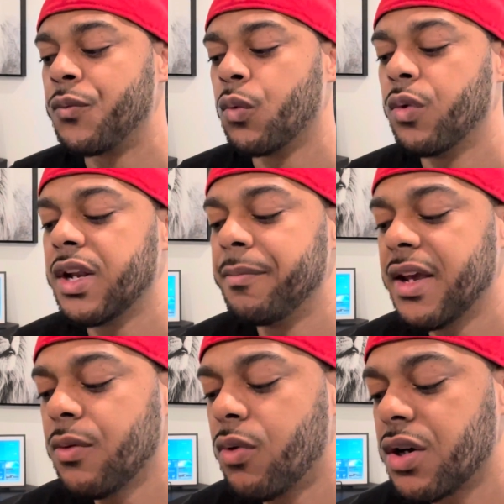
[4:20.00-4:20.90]
when a
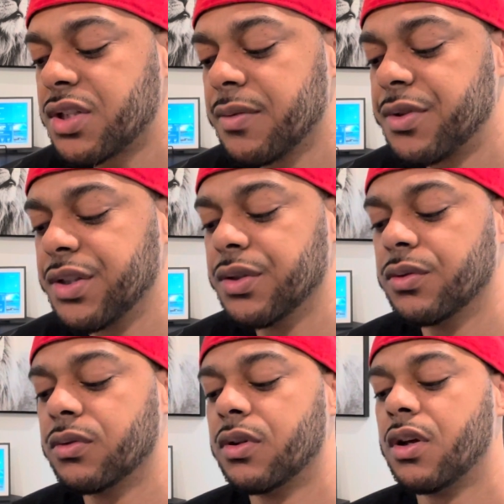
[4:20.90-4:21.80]
man walks up to
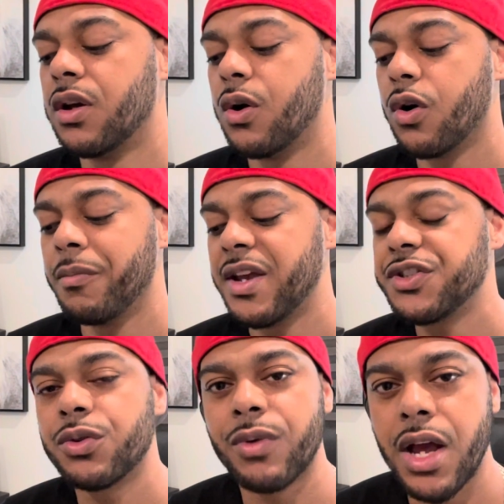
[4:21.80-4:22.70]
you, or a
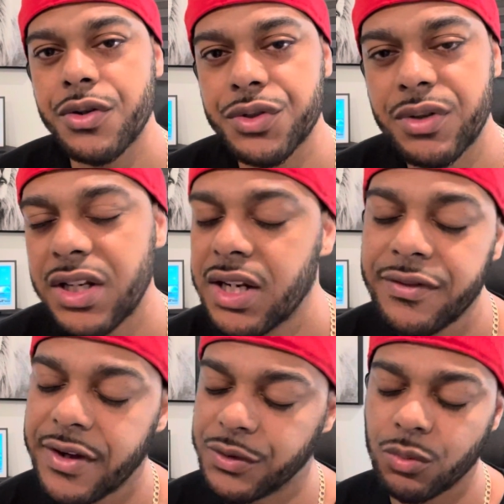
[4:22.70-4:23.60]
man's around you, he doesn't
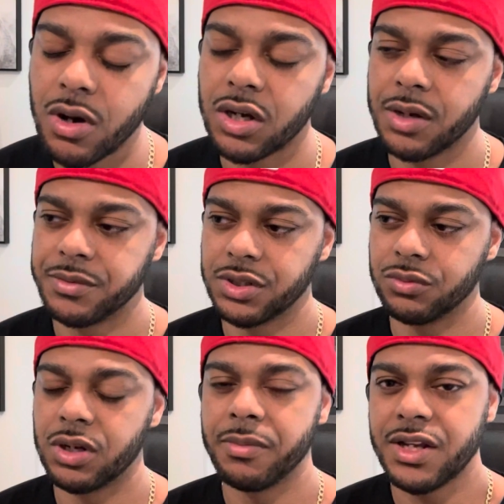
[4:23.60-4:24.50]
even have to walk up to you.
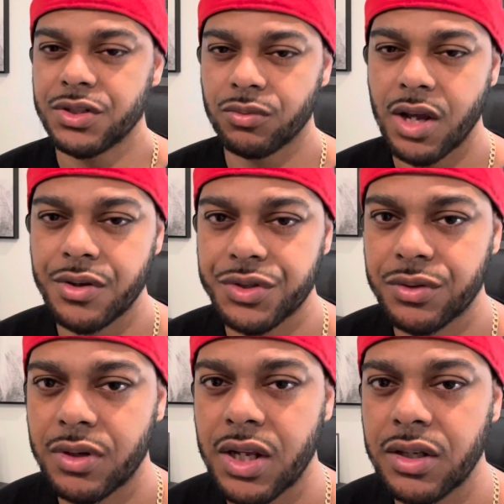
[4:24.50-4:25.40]
When a man's around
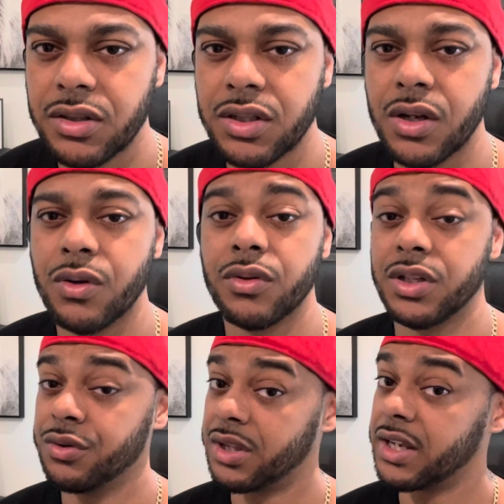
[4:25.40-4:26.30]
you and, you know,
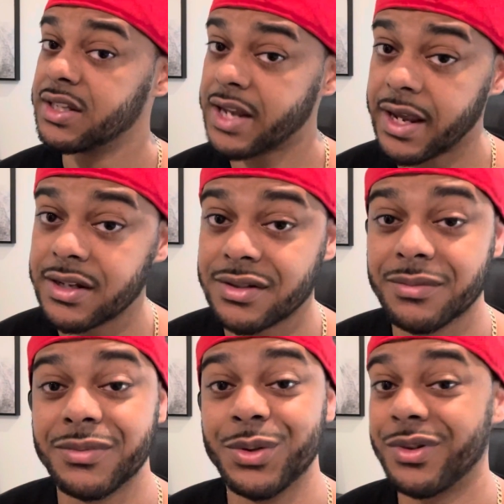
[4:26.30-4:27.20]
you think he's
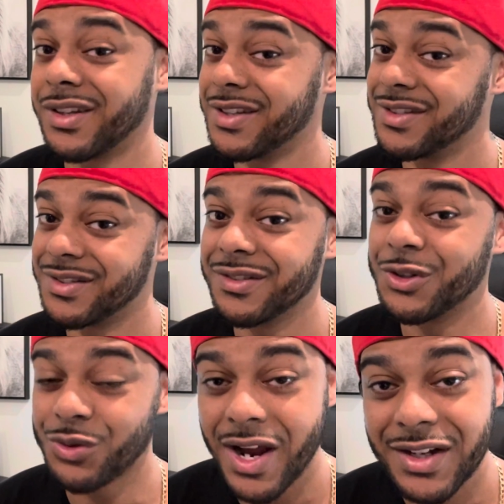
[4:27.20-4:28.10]
handsome, you think he's
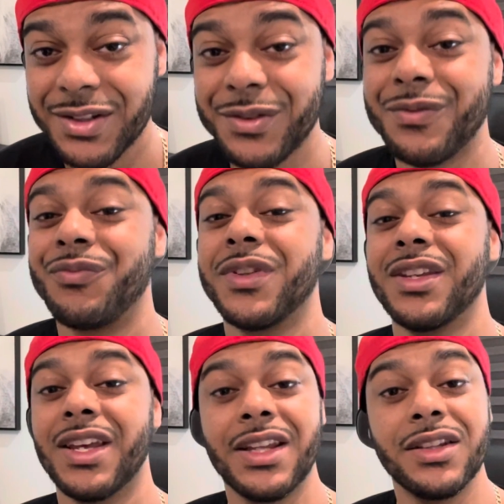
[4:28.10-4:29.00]
attractive,
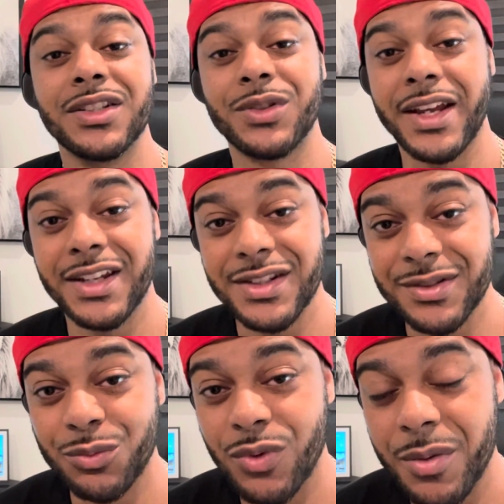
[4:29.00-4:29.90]
he looks like
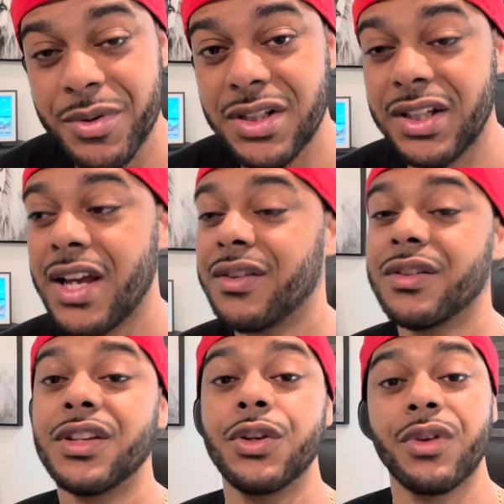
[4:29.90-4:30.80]
he's well put
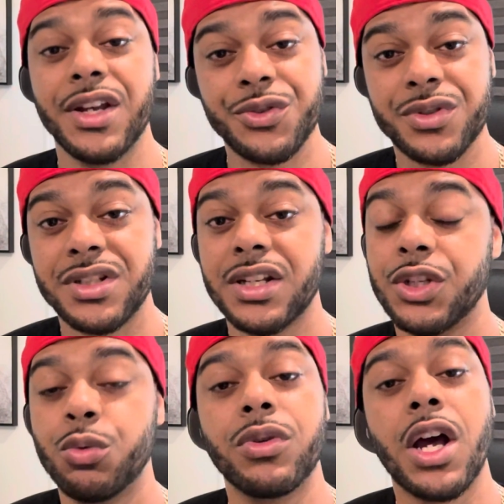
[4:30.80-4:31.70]
together, you're interested,
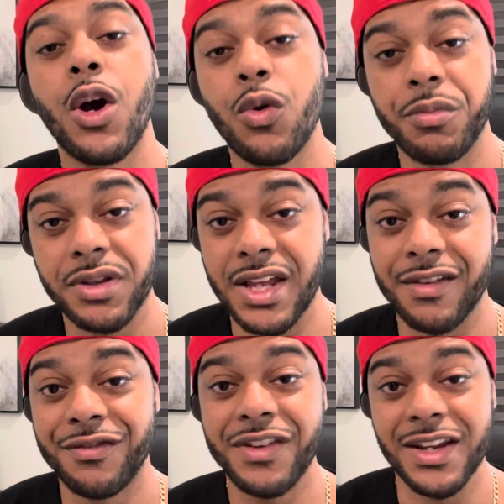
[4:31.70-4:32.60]
you would hope
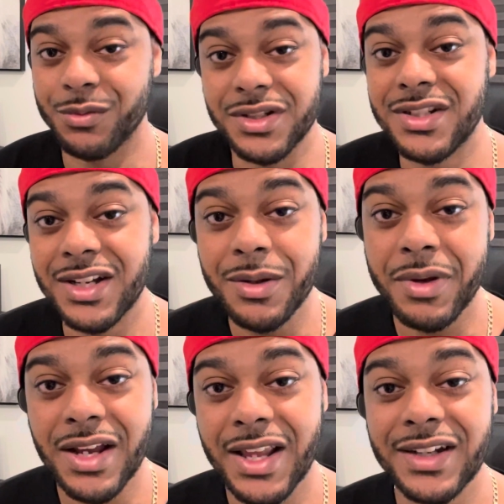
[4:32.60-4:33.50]
that fate would send a
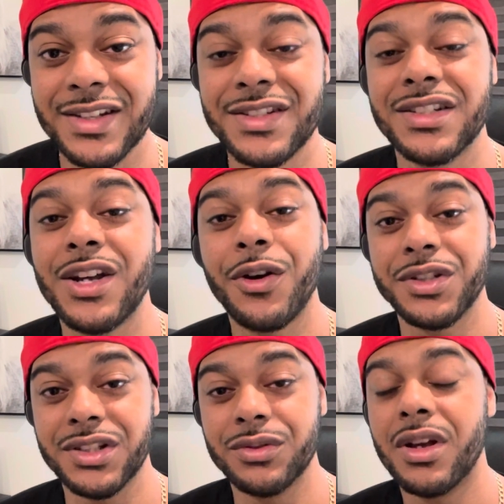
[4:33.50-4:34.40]
man like this to talk
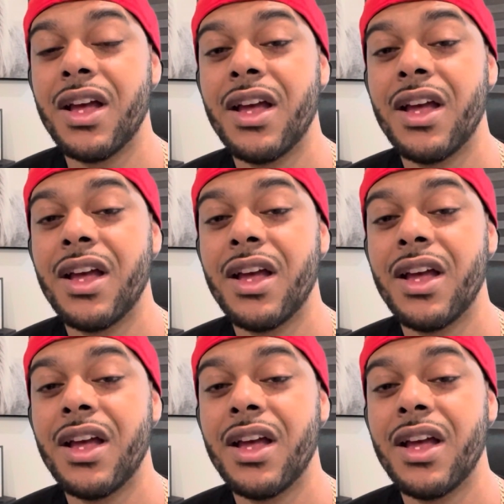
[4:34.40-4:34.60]
to you.